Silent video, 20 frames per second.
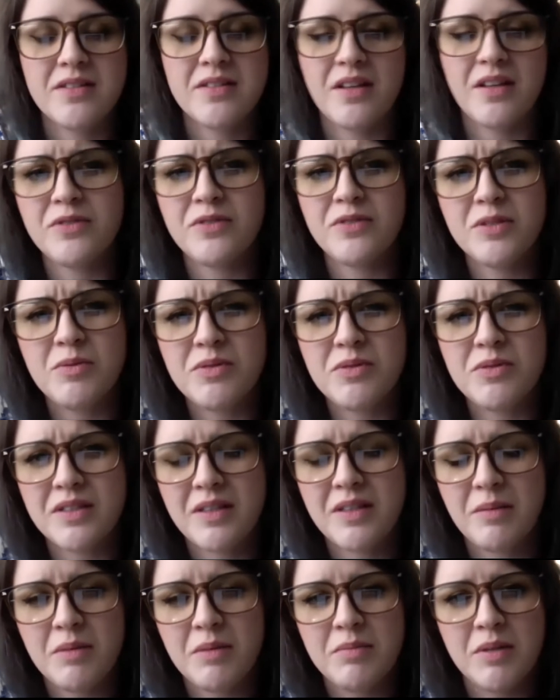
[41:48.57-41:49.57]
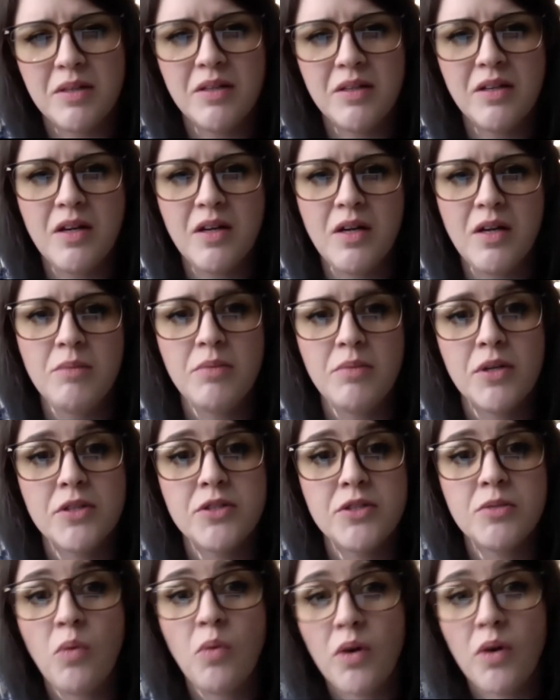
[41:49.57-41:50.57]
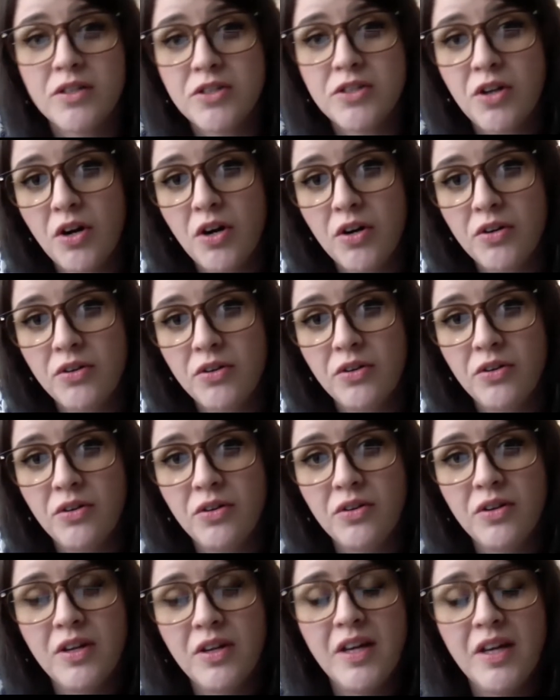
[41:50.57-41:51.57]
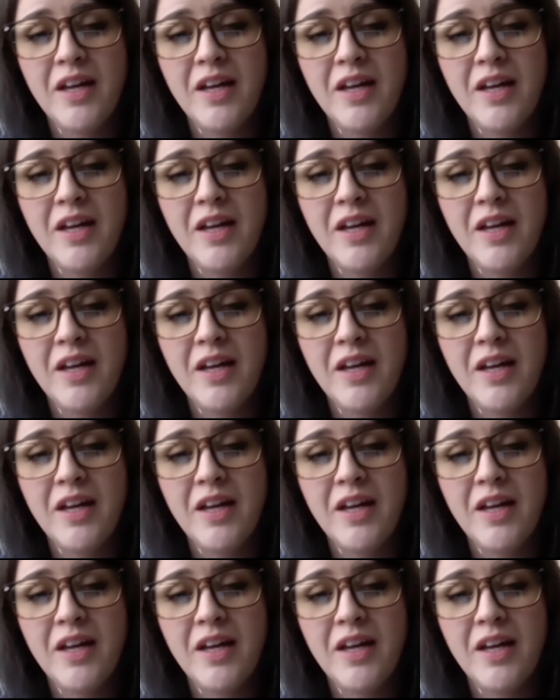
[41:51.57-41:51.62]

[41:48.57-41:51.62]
That if it's music that maybe brings you more internal